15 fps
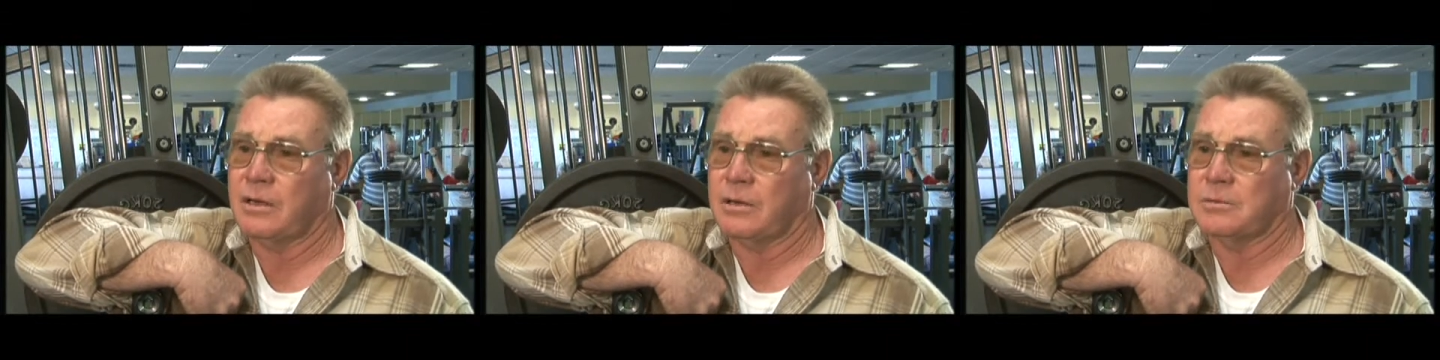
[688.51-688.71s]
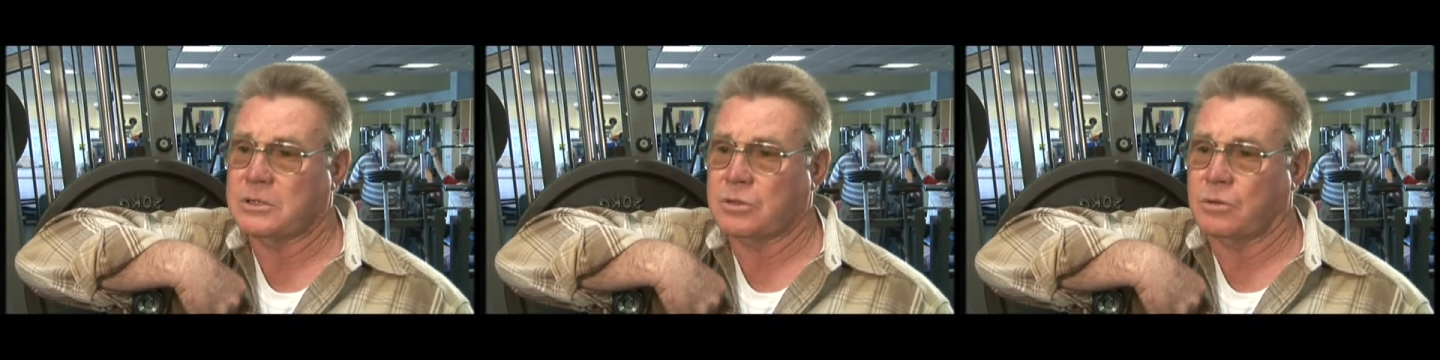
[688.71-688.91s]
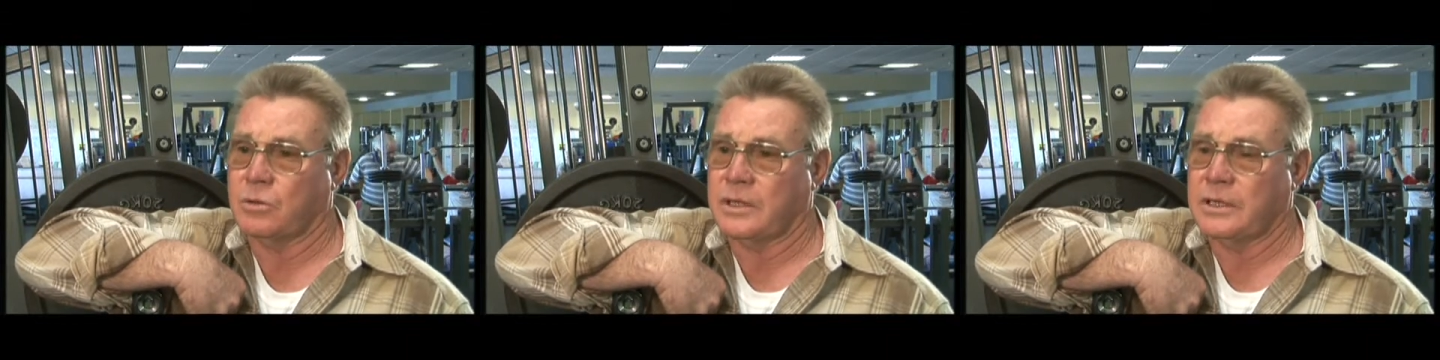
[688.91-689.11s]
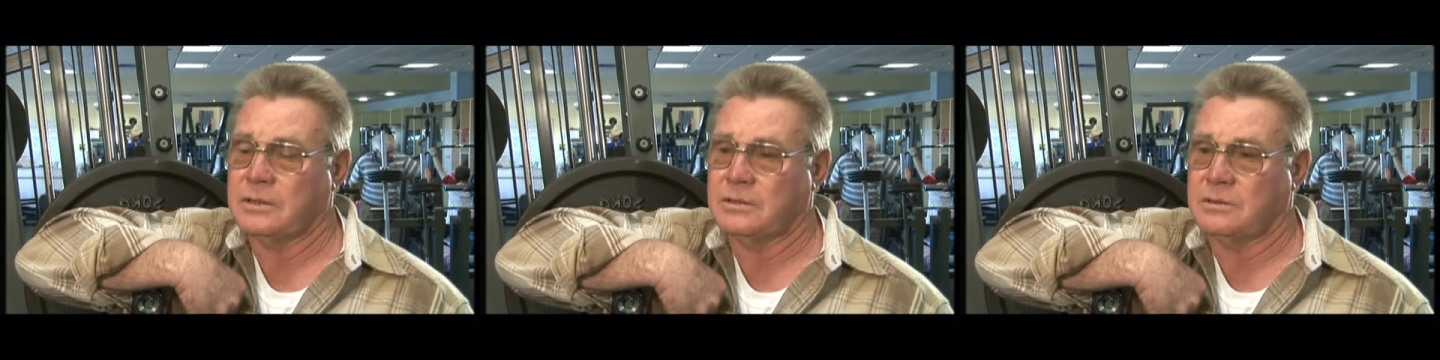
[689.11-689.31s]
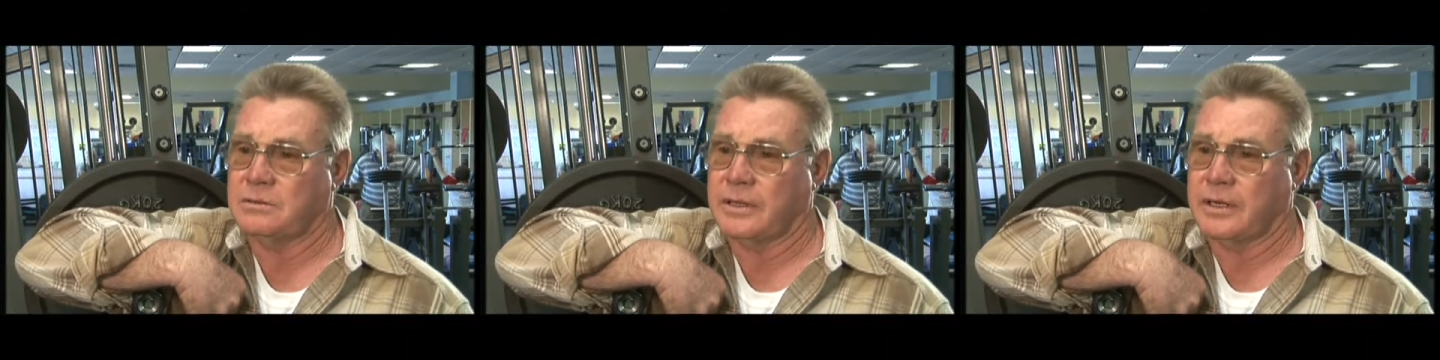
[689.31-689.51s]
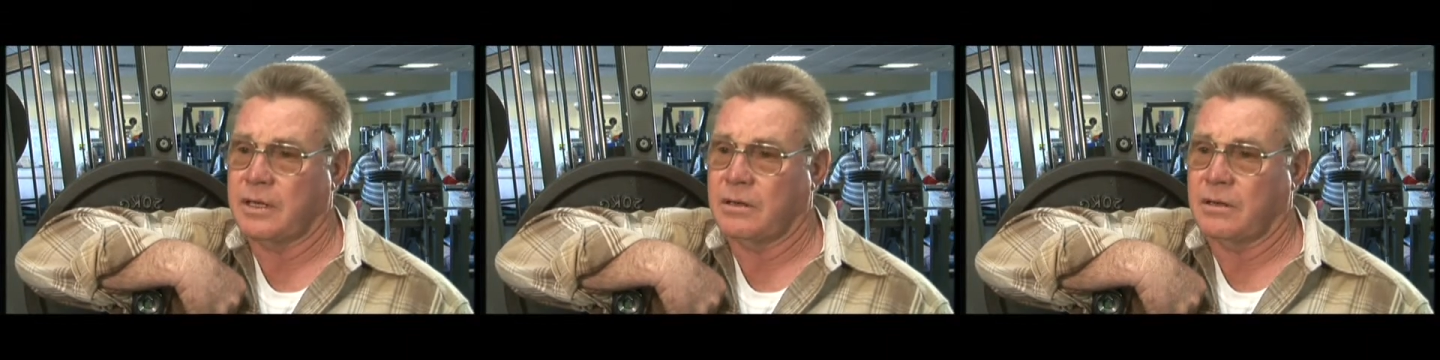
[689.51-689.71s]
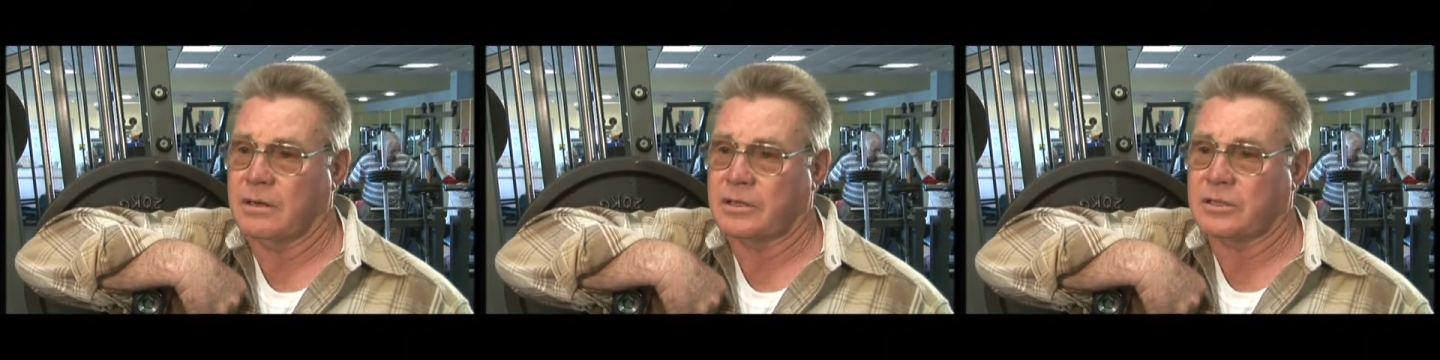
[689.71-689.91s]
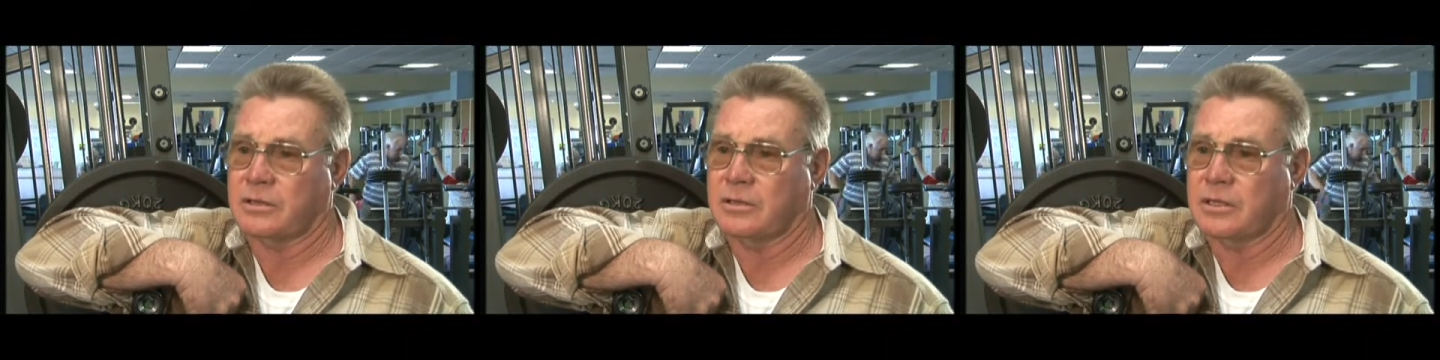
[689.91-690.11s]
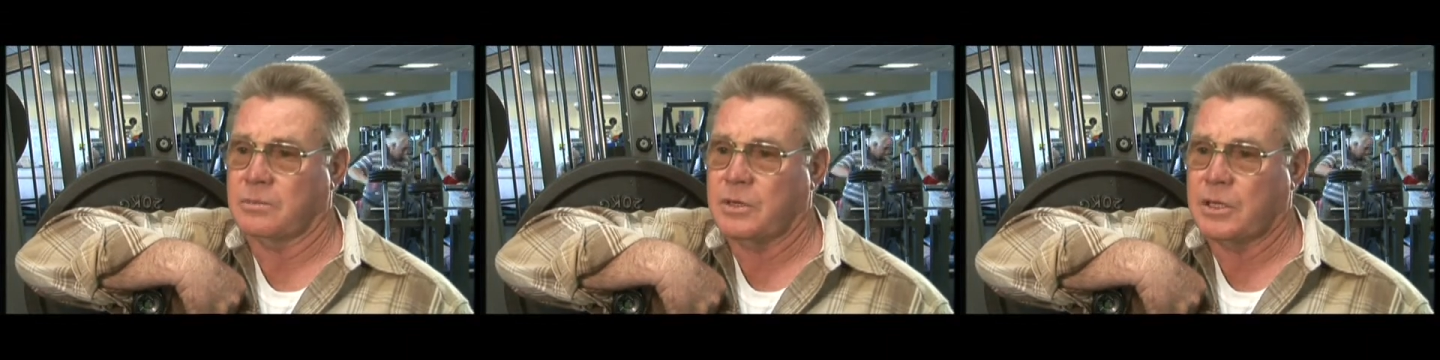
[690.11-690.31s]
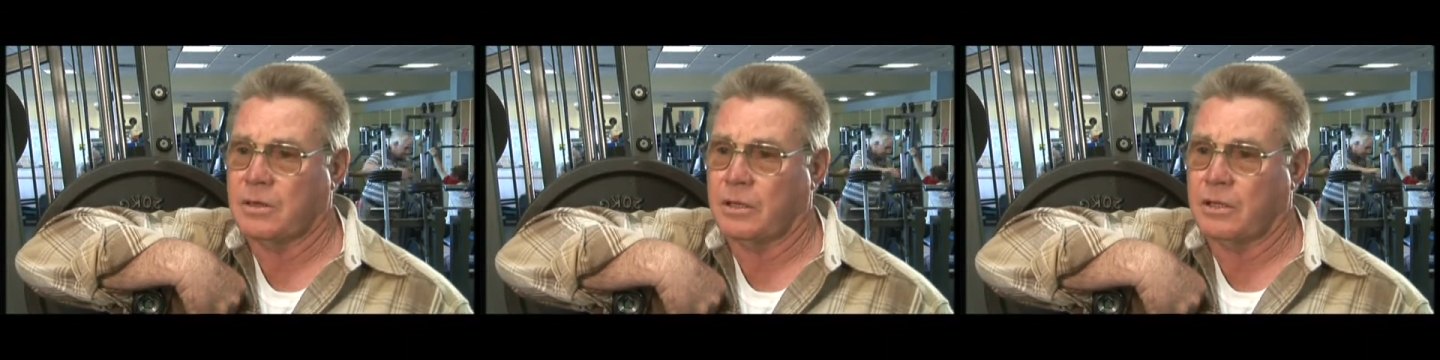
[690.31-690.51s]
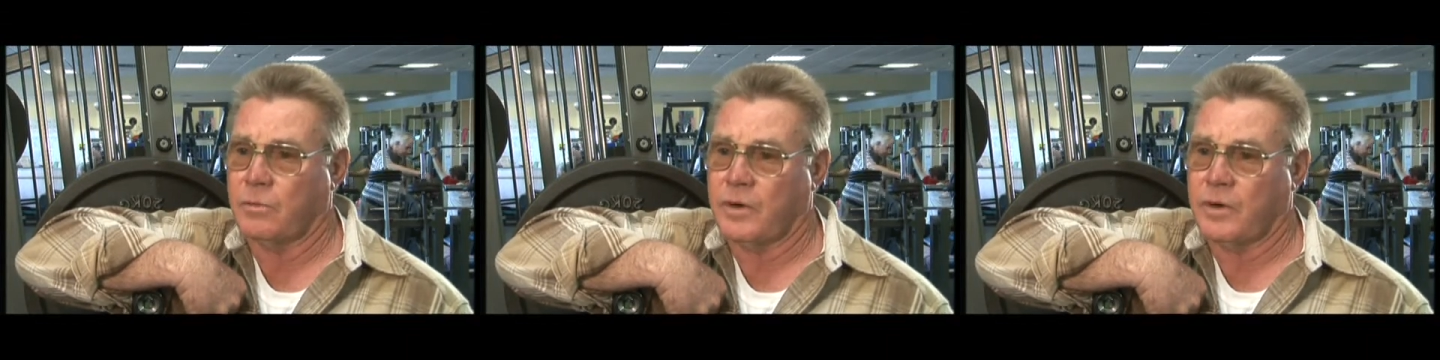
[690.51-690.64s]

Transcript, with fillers: I was always, you know, like sneaking behind